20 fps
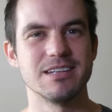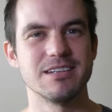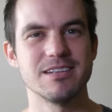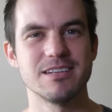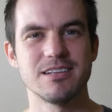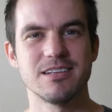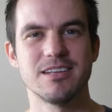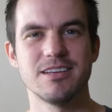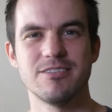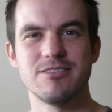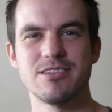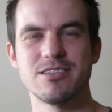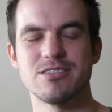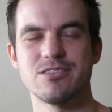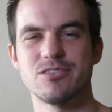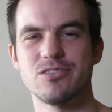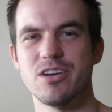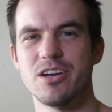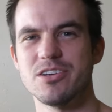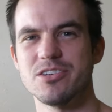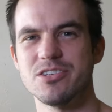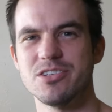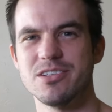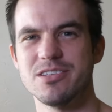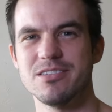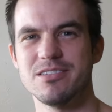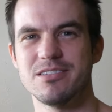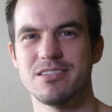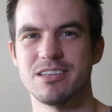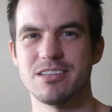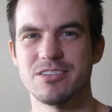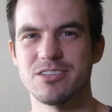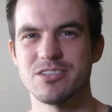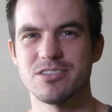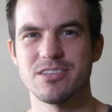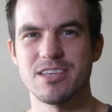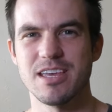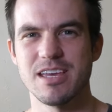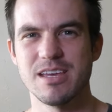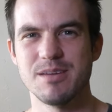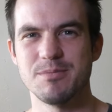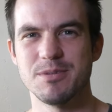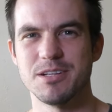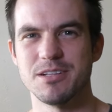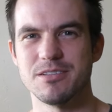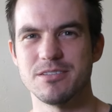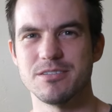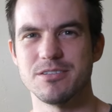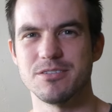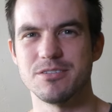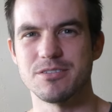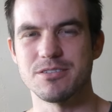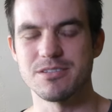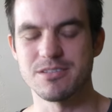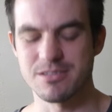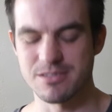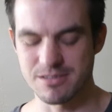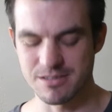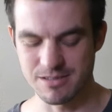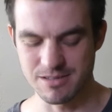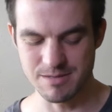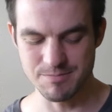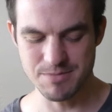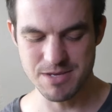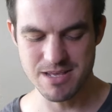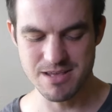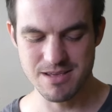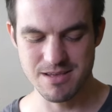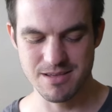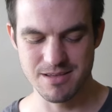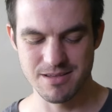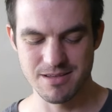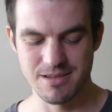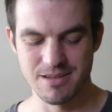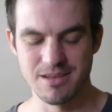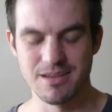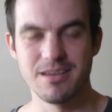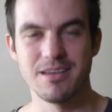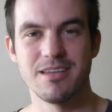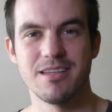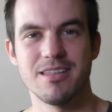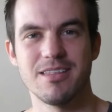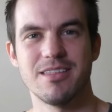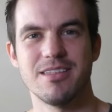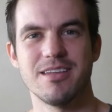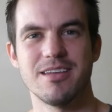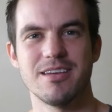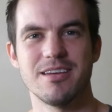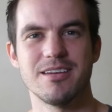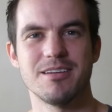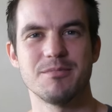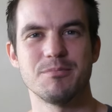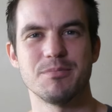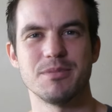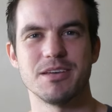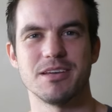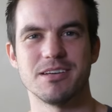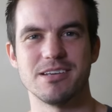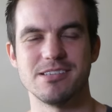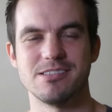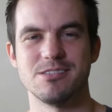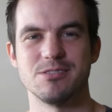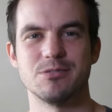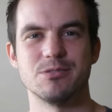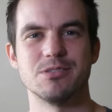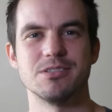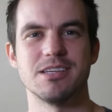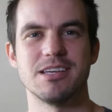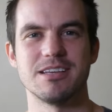It didn't give instructions, it just came in a little slippy thing because it